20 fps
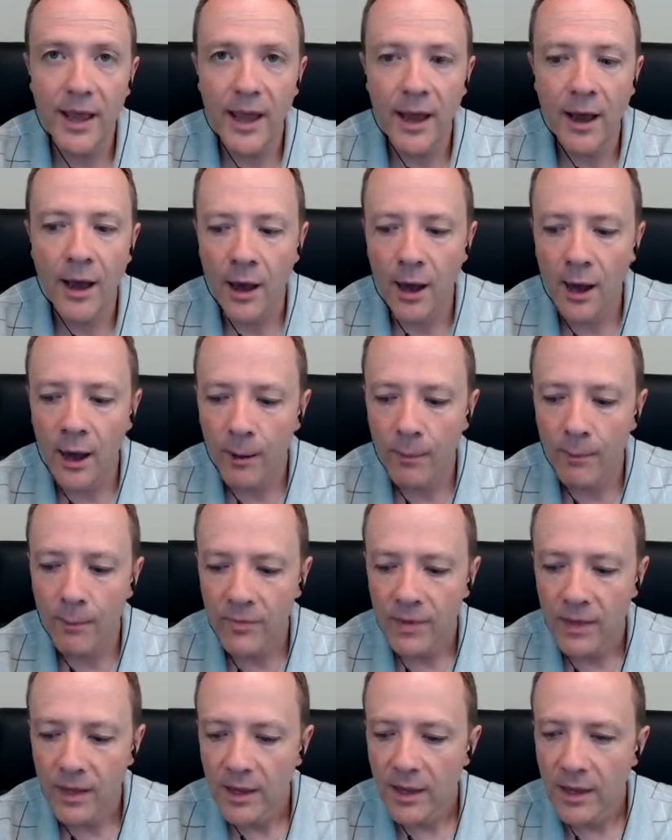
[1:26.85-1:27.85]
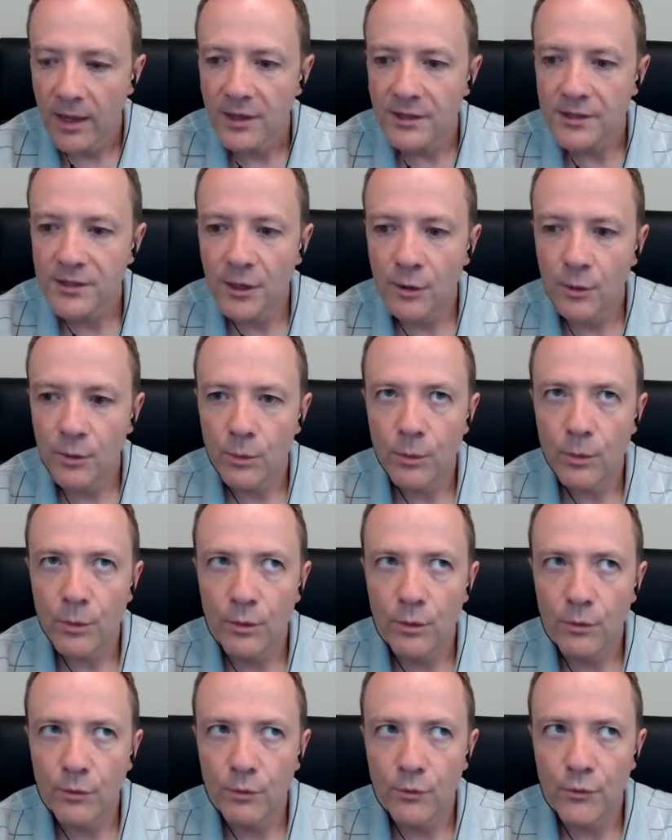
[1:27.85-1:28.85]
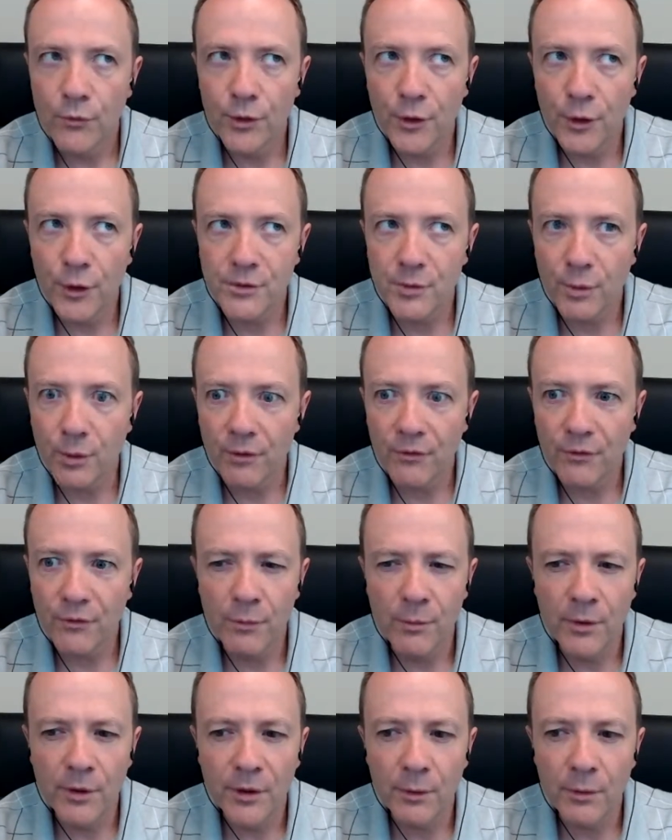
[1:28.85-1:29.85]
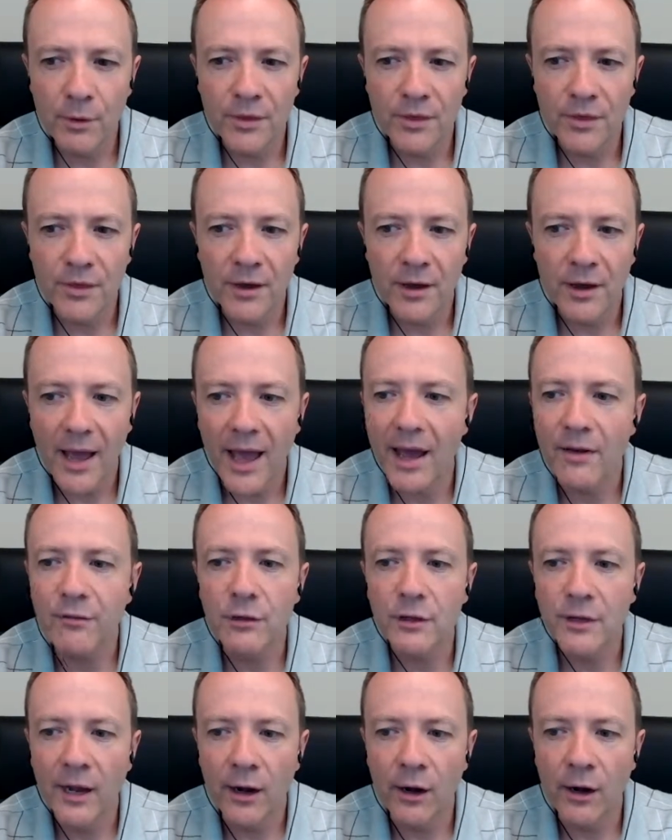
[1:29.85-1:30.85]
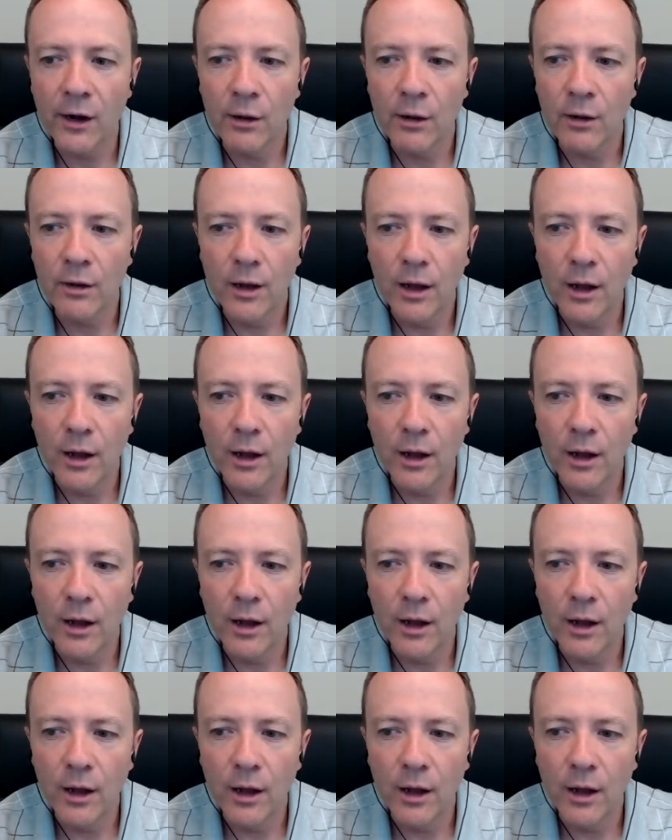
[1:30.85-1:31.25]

Um, so for those who aren't familiar with uh, Avalara,